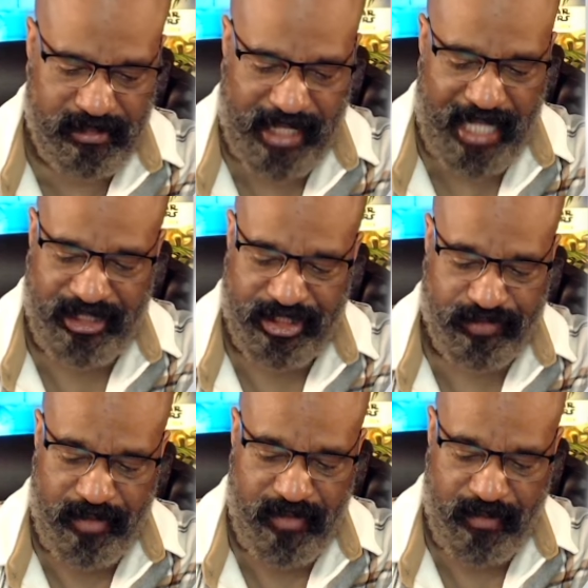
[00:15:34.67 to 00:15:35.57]
I
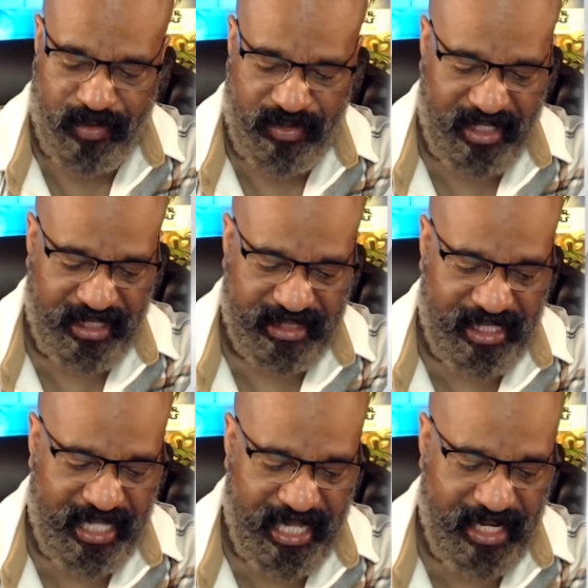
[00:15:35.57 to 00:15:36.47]
just remember this
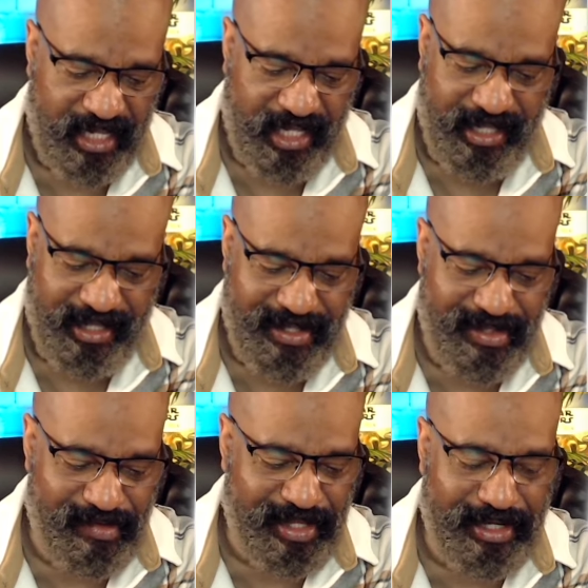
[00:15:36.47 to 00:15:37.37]
and you
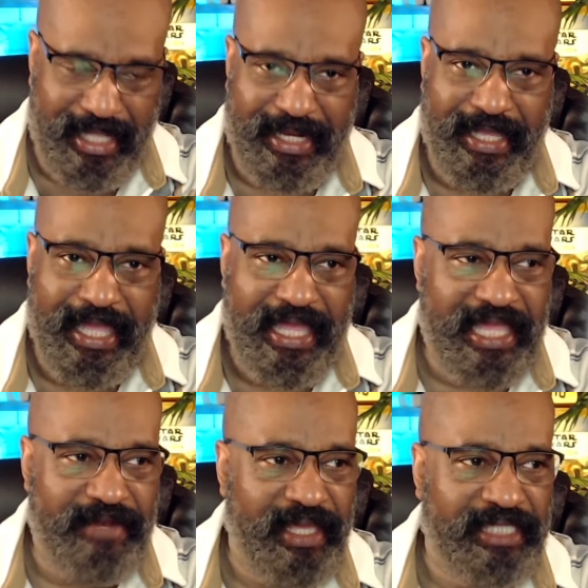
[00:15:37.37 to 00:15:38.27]
know,
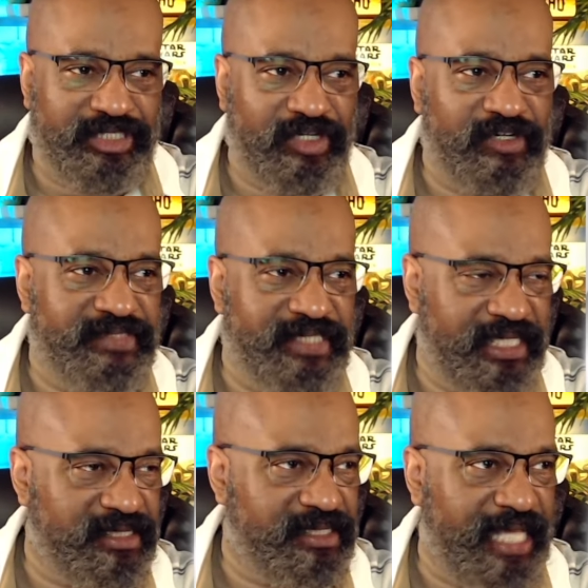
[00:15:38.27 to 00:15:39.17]
it may serve
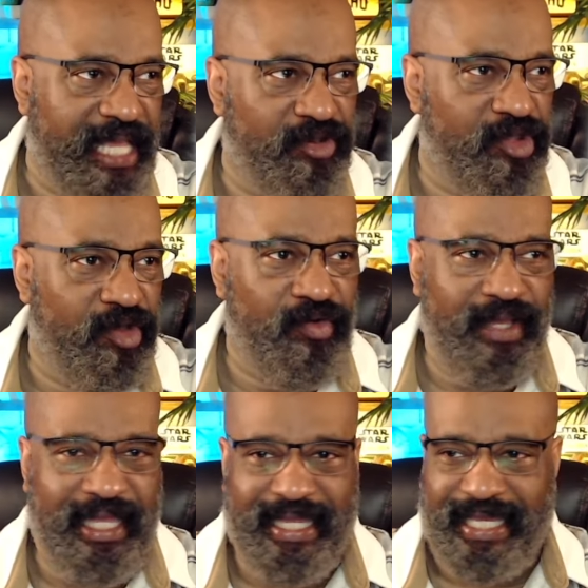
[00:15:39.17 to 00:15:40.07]
as a, I don't know,
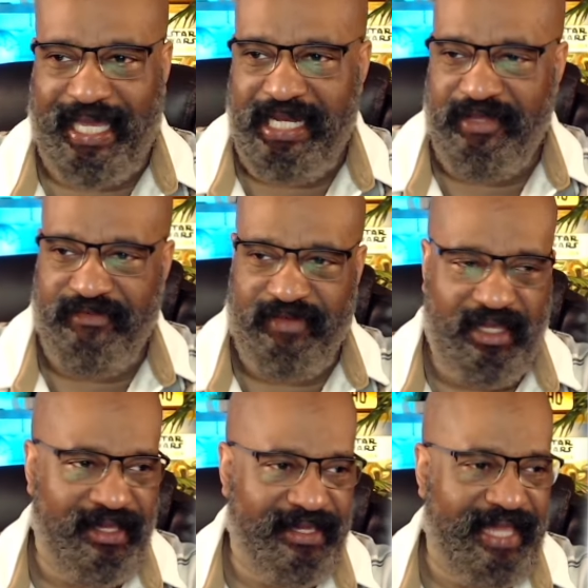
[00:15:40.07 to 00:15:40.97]
a kind of
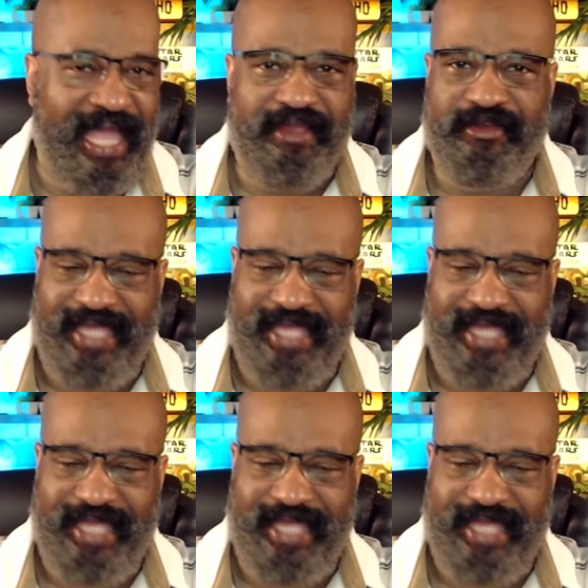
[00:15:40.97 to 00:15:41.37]
a Geiger